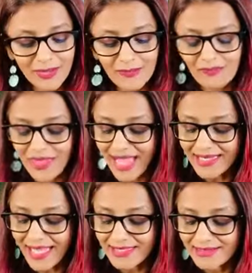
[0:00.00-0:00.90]
um,
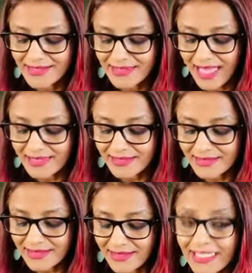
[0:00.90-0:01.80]
and and
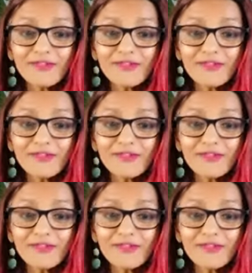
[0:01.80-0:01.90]
and uh,